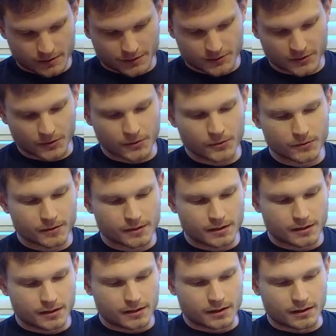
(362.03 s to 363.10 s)
So
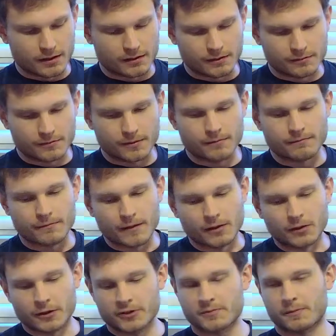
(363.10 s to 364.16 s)
a
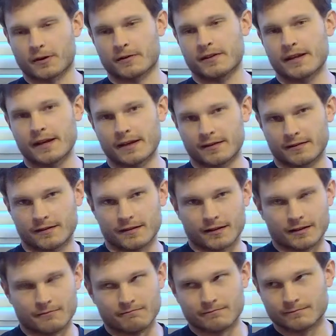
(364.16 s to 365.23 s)
large part of that
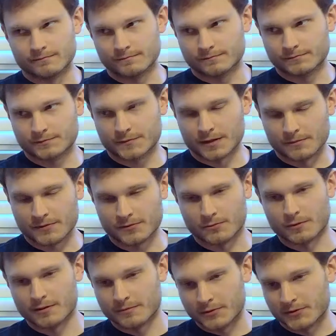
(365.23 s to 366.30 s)
comes to
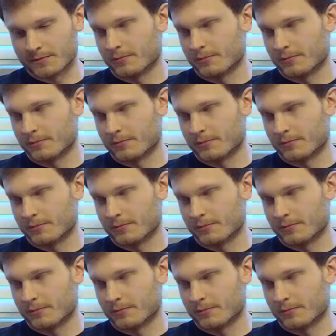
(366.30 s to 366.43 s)
one of the most